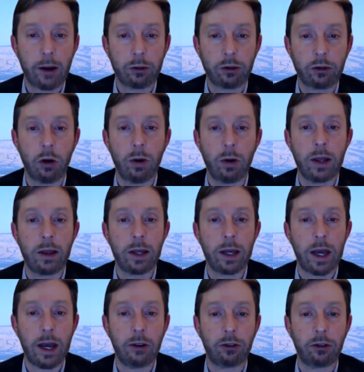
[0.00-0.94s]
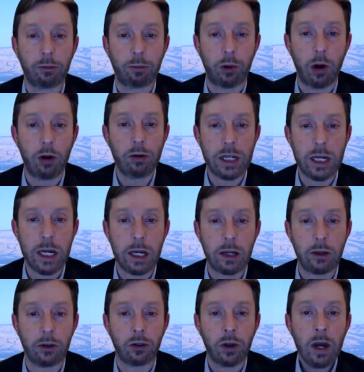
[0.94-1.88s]
So in the case of
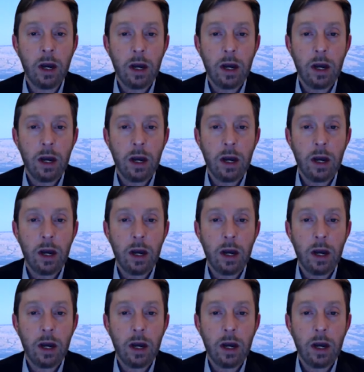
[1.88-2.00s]
proteins,